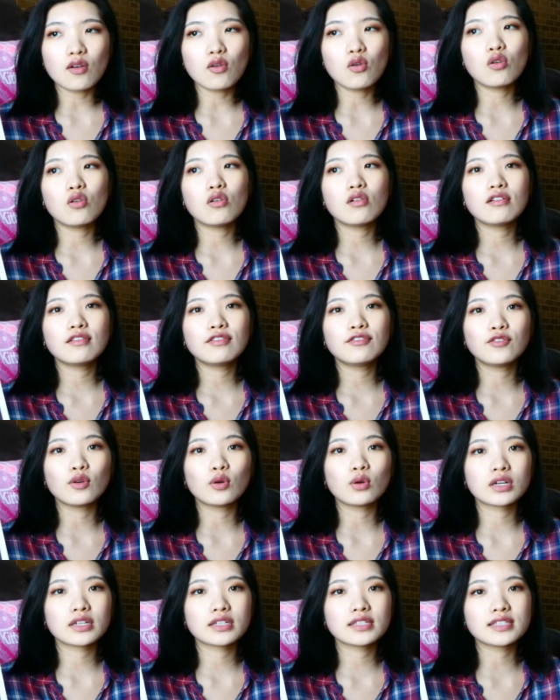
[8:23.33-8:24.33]
or
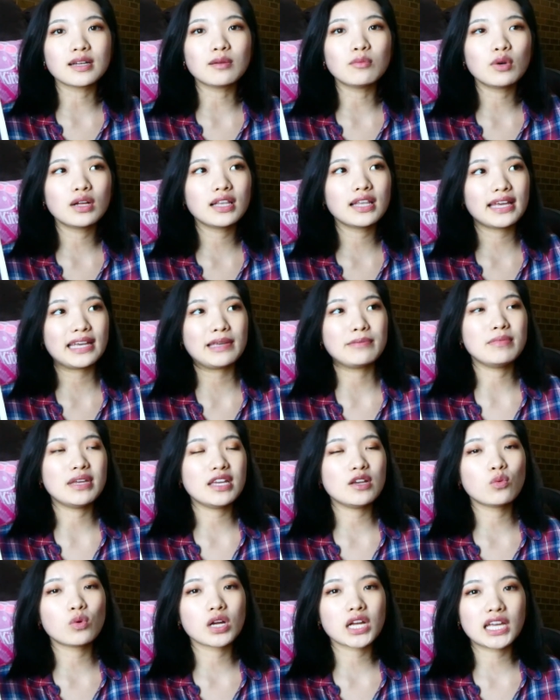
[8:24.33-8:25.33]
for someone like
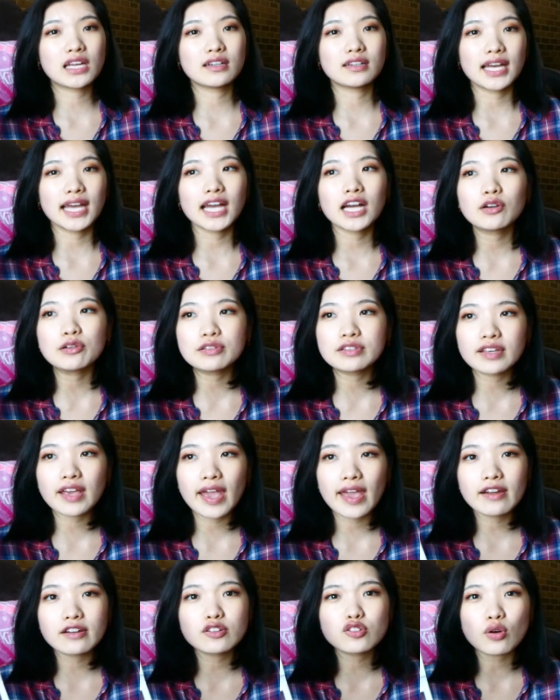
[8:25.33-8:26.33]
me working in a
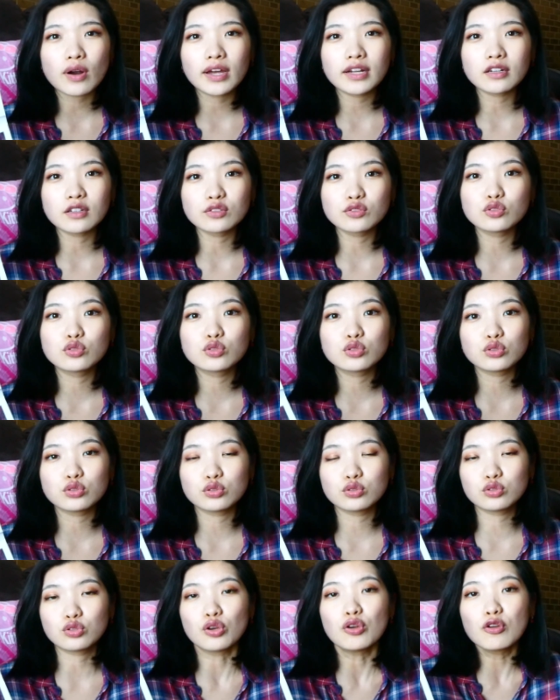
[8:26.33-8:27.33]
healthcare, try not to do
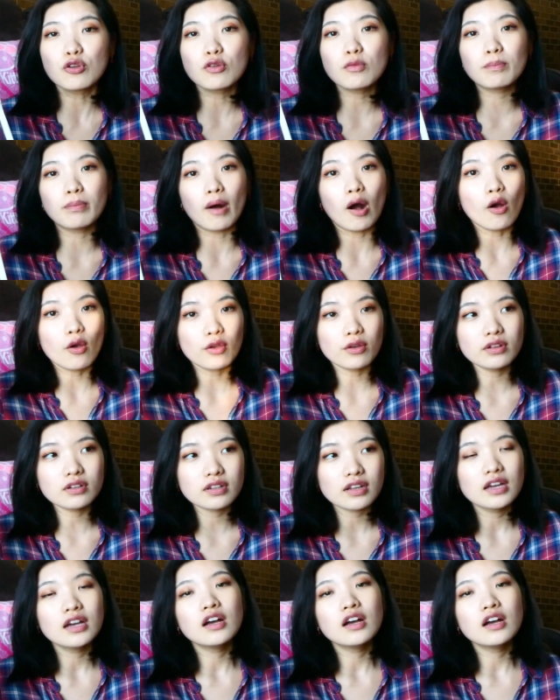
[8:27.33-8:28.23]
too bold,